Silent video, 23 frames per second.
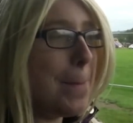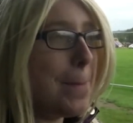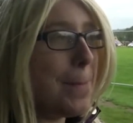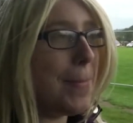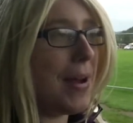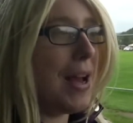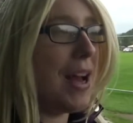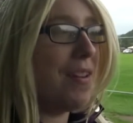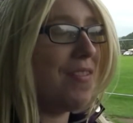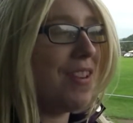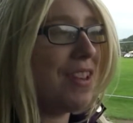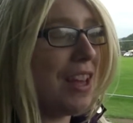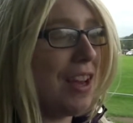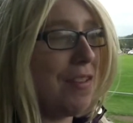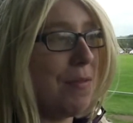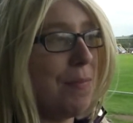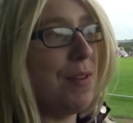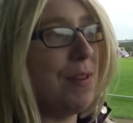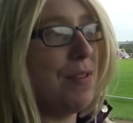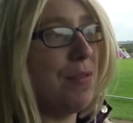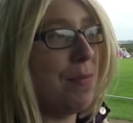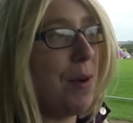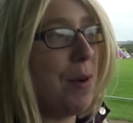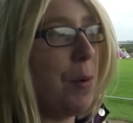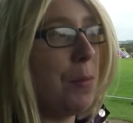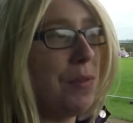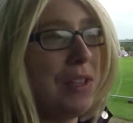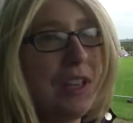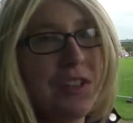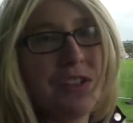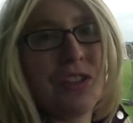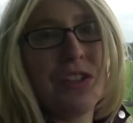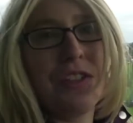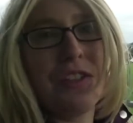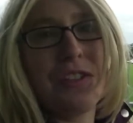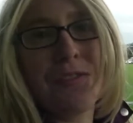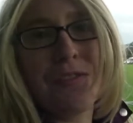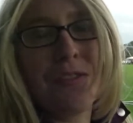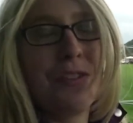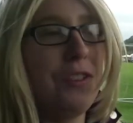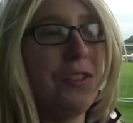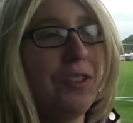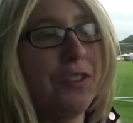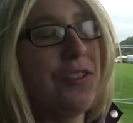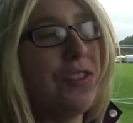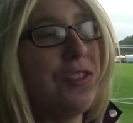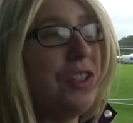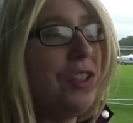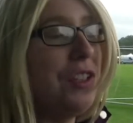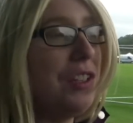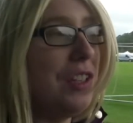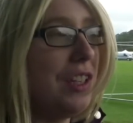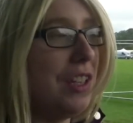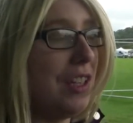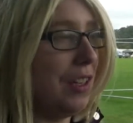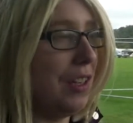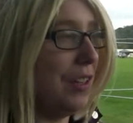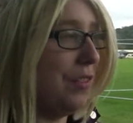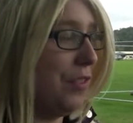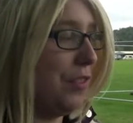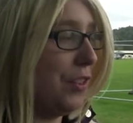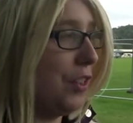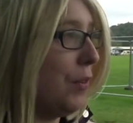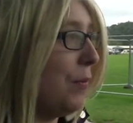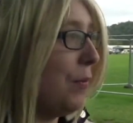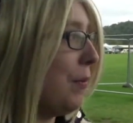But I think everybody from my hometown is like, going off to uni and forgot